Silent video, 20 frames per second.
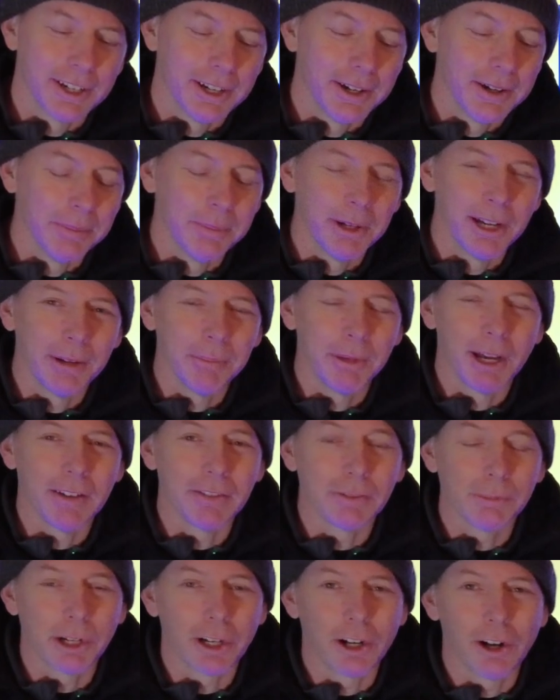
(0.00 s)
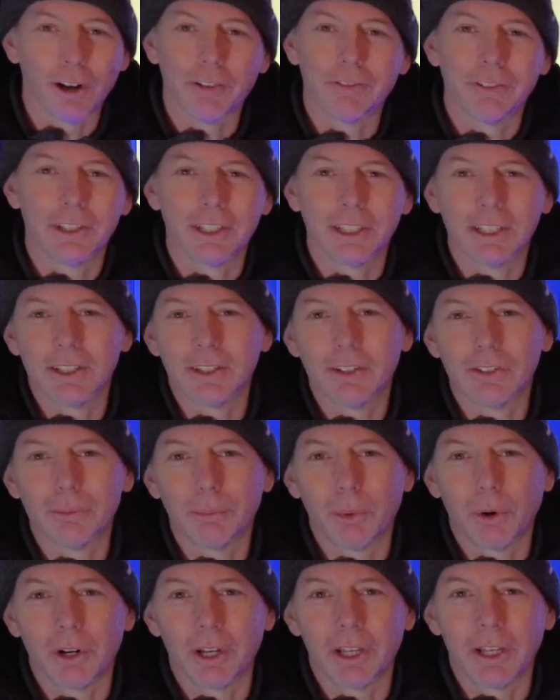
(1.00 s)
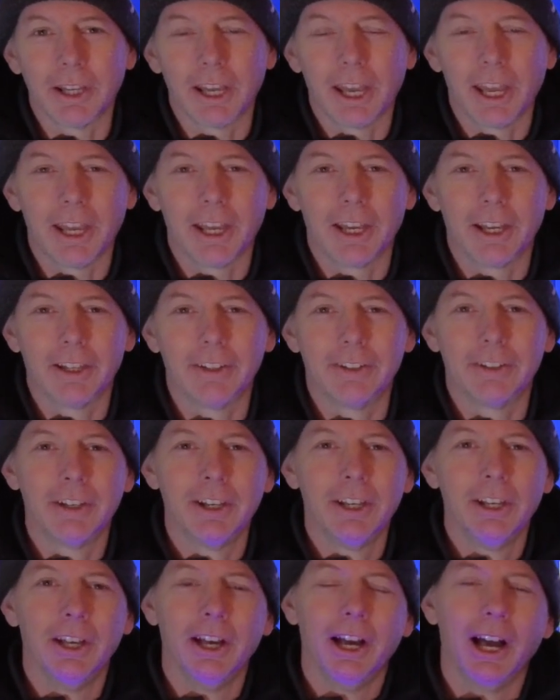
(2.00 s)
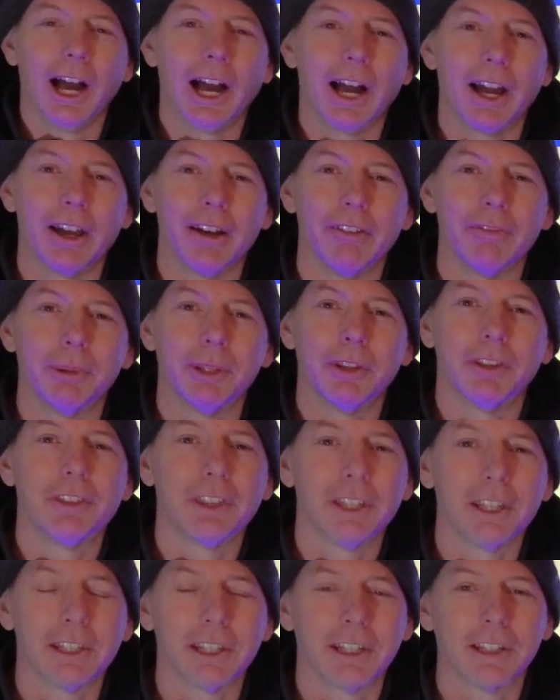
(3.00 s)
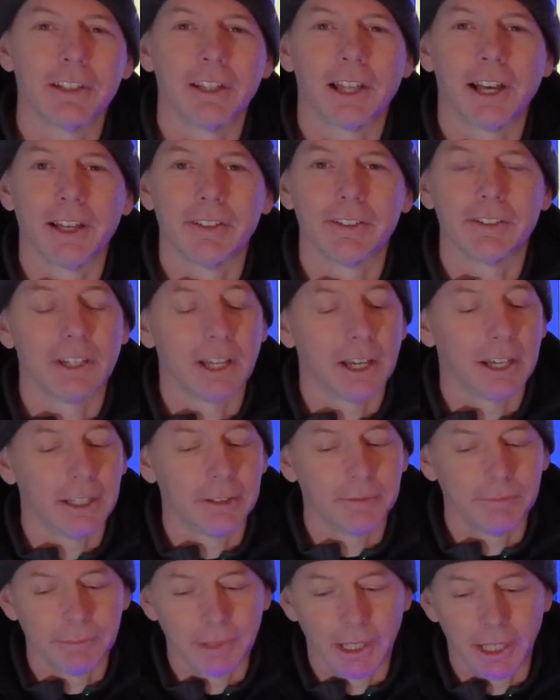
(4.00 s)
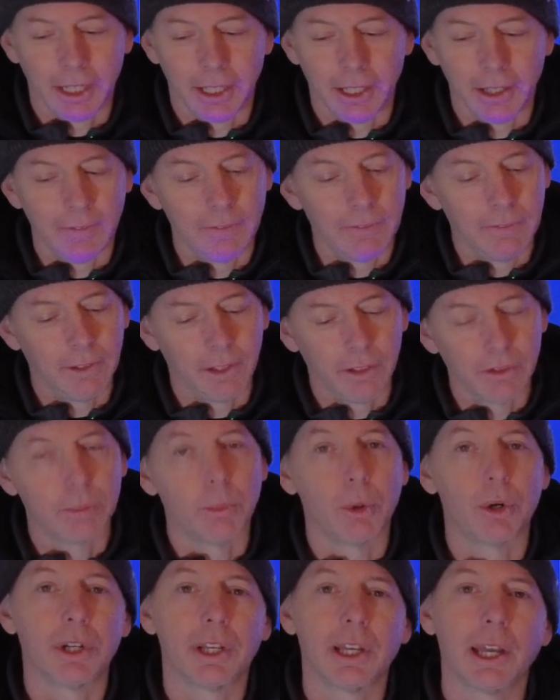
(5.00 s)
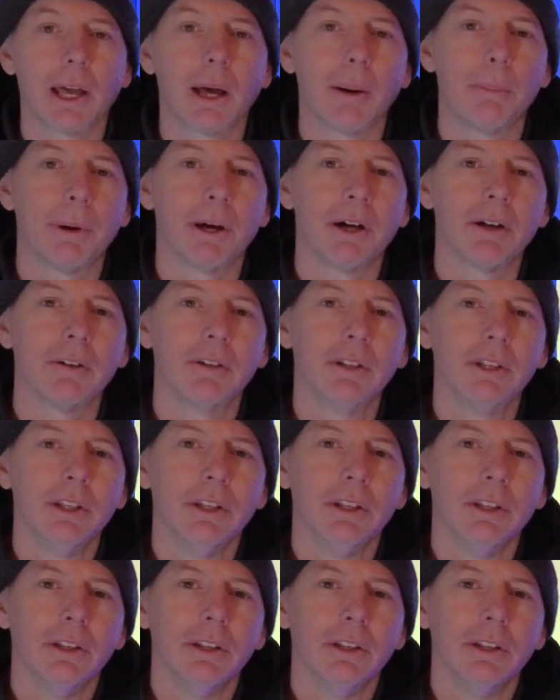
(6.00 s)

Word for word: Um, I'm having my coffee again this morning and I have been thinking last night and this morning about